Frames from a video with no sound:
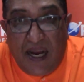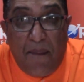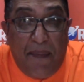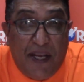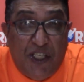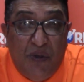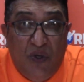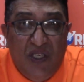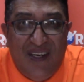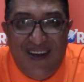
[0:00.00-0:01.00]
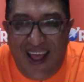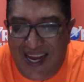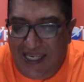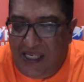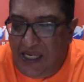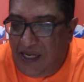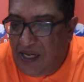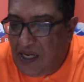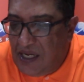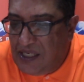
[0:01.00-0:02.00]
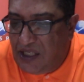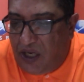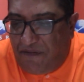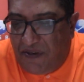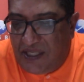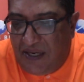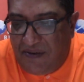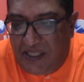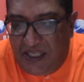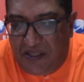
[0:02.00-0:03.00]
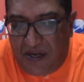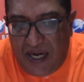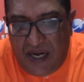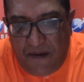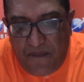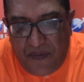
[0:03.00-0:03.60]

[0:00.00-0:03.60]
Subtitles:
At her best, she was a 90. She's off a 73.